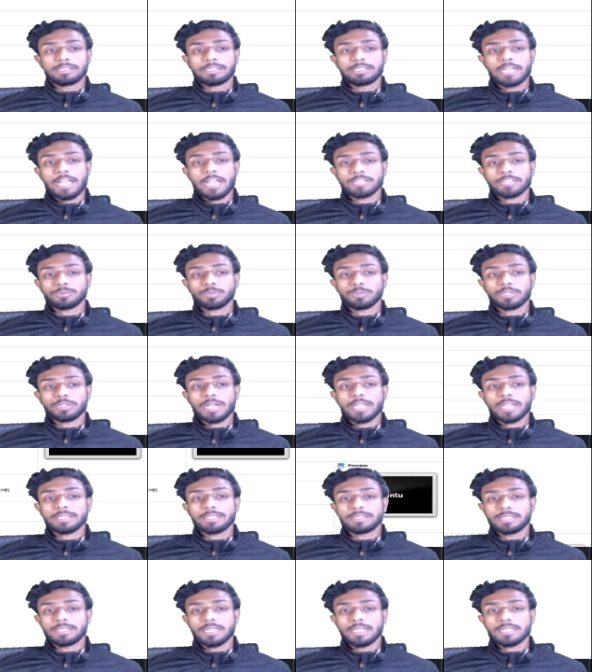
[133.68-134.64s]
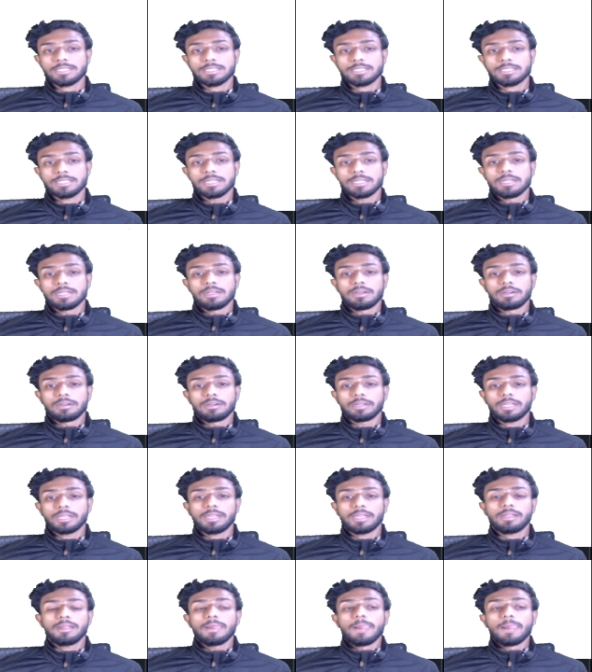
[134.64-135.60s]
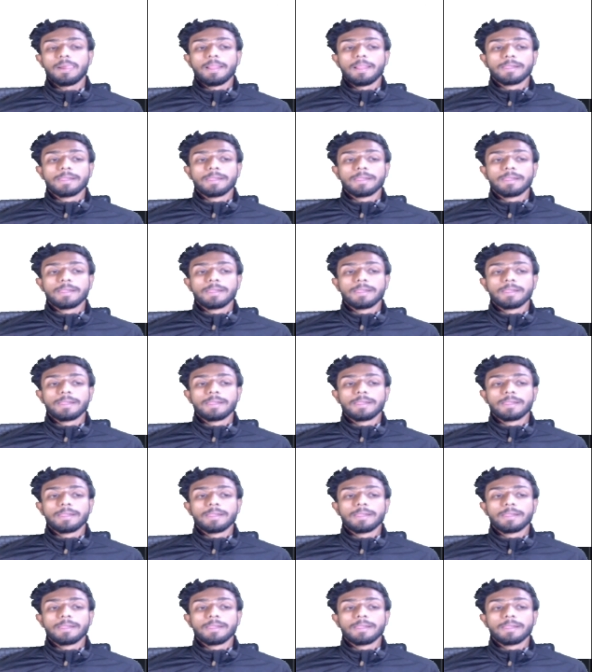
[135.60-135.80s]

dashboard like this okay